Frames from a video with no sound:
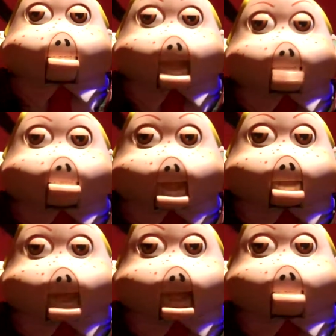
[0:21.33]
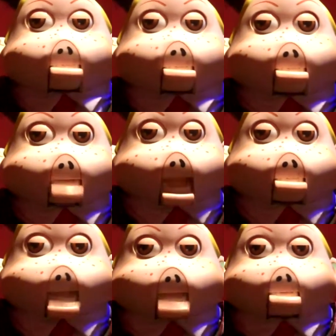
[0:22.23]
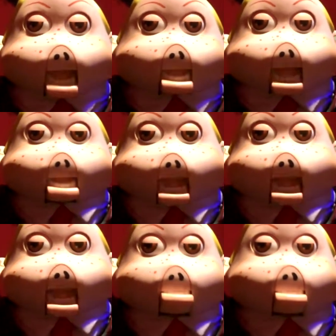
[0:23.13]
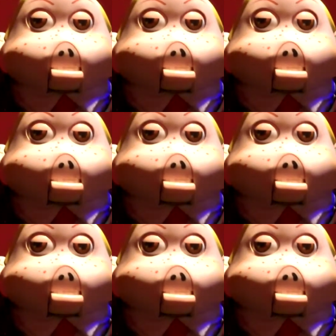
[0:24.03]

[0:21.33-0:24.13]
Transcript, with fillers: Mr. Zero, you said you want to see me?